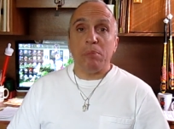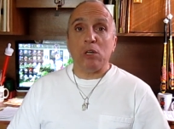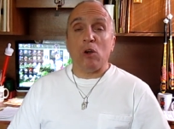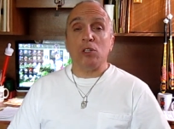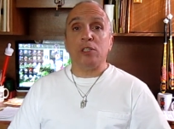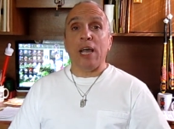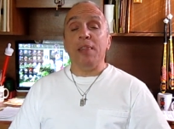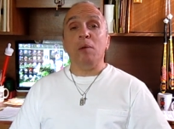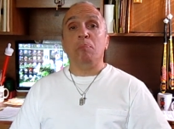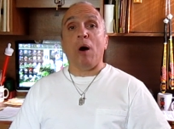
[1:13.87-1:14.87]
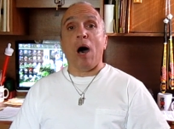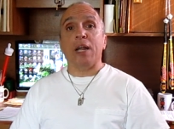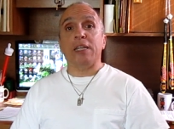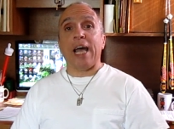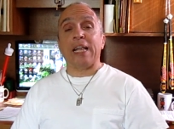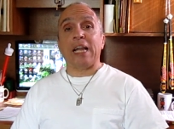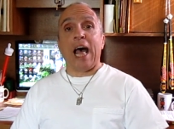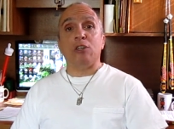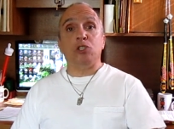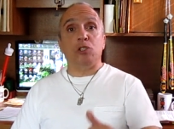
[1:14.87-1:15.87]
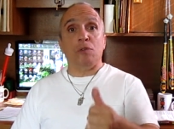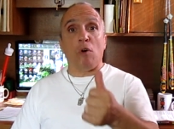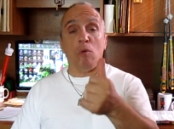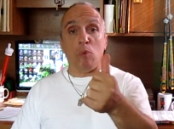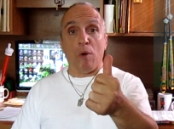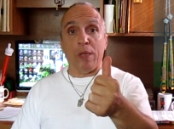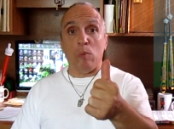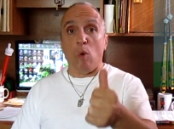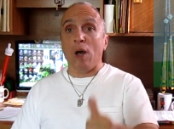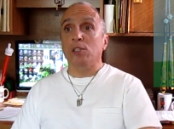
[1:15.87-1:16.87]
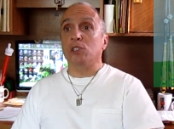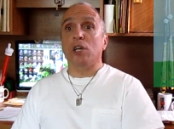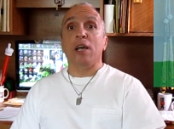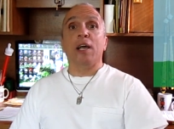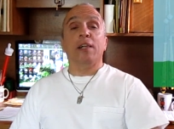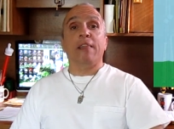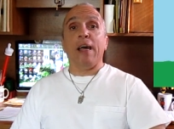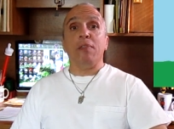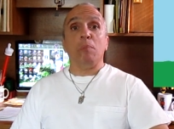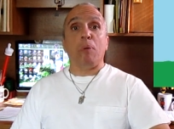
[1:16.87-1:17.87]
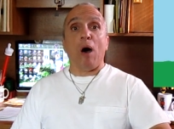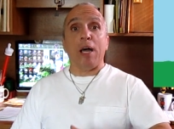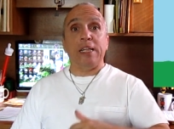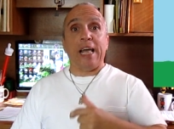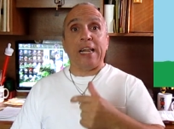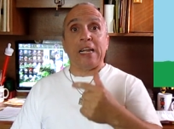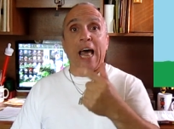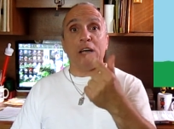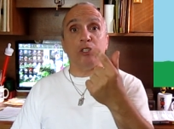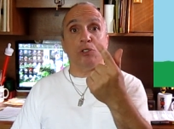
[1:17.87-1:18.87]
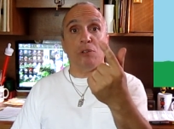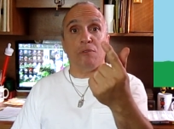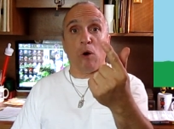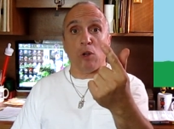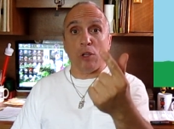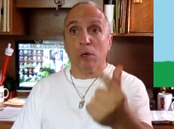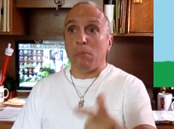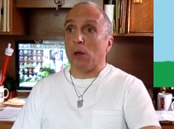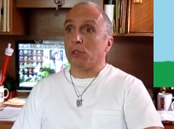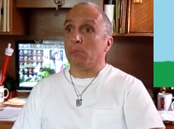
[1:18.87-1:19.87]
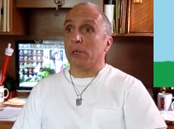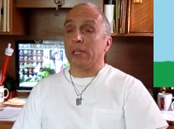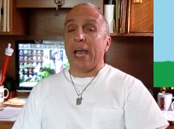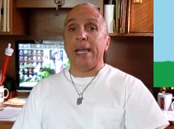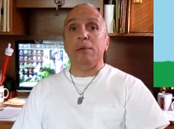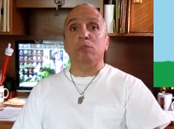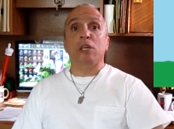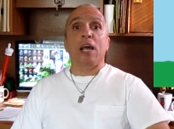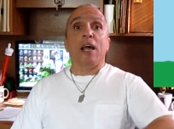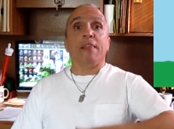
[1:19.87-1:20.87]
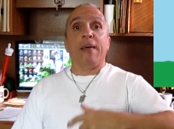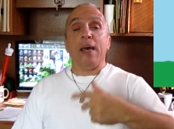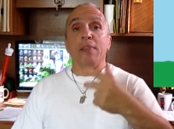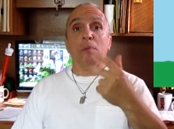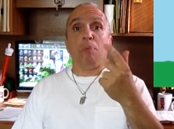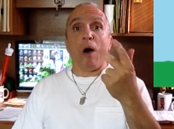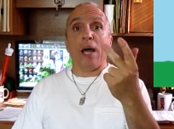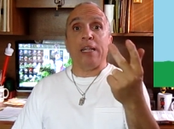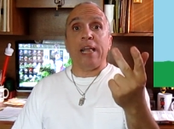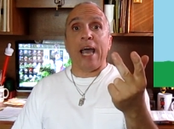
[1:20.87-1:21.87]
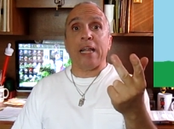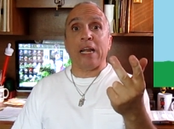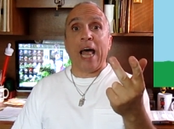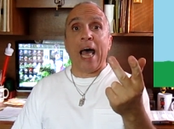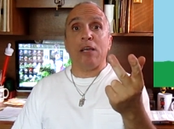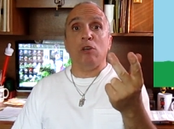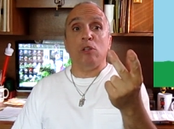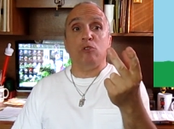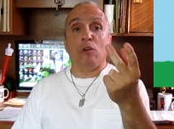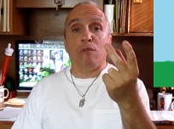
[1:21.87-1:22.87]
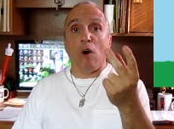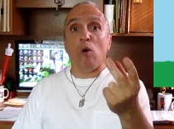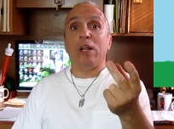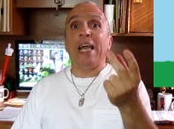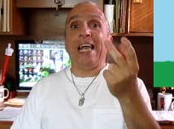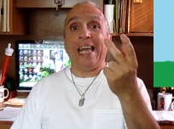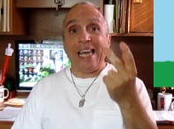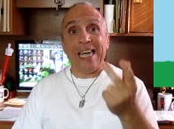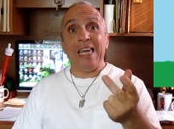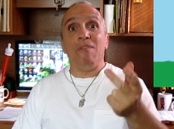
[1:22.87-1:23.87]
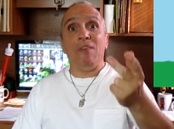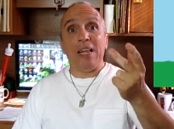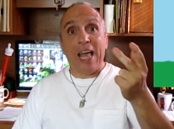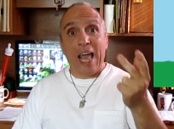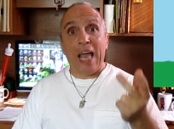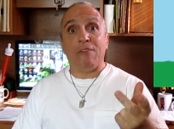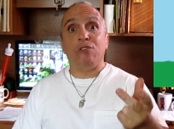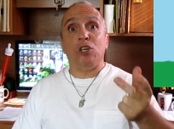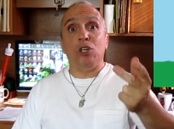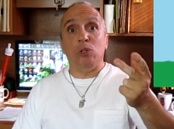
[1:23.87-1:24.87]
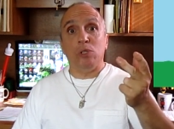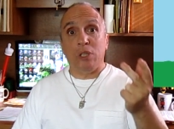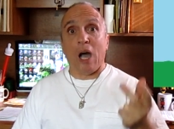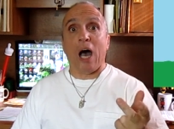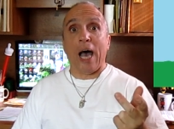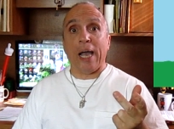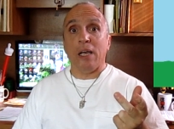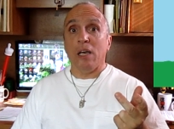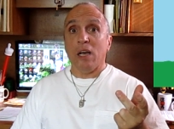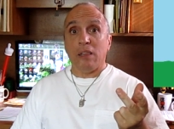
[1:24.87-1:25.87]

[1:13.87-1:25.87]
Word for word: because they're the party that allows you to vote more than once. They're the party that allows you to vote under multiple names. They're the party that allow you to vote even after you die.